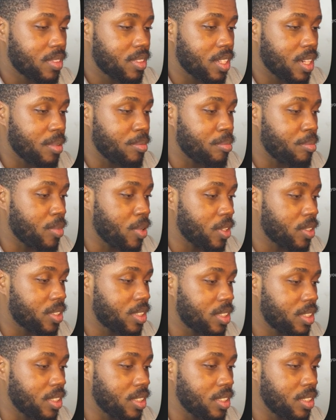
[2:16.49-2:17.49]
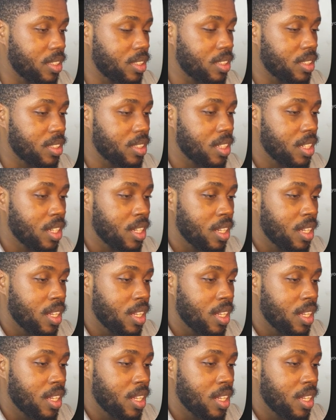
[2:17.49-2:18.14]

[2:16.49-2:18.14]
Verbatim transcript: 10 boxes.